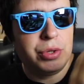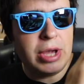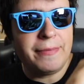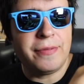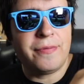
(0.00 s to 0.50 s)
you
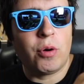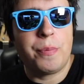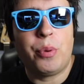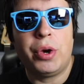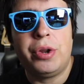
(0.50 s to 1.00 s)
have the
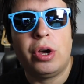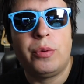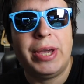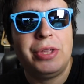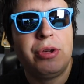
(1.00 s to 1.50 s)

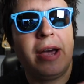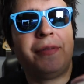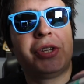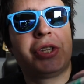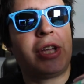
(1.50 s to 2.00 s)
4.0 and you
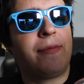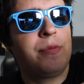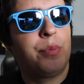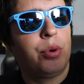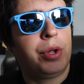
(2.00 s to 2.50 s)
have the
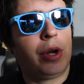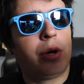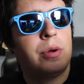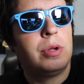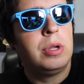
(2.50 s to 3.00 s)

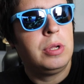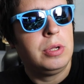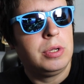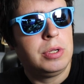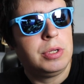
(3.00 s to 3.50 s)

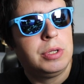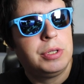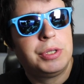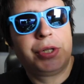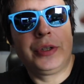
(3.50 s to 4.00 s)

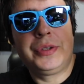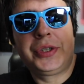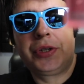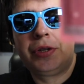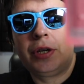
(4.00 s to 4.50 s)
7.0. So
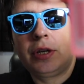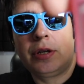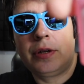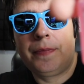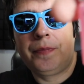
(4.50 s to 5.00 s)
this is
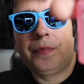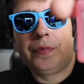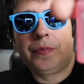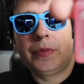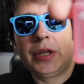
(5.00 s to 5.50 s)
the,
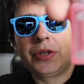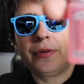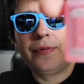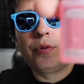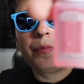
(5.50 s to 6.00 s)
that's
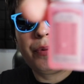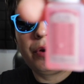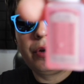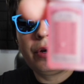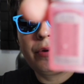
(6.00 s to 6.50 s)
the
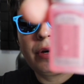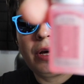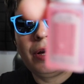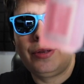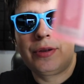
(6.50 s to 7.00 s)

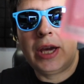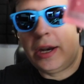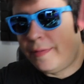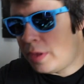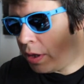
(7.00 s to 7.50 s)
4.0. Uh, you
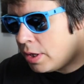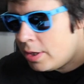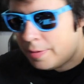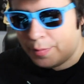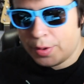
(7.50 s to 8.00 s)
can't even see it,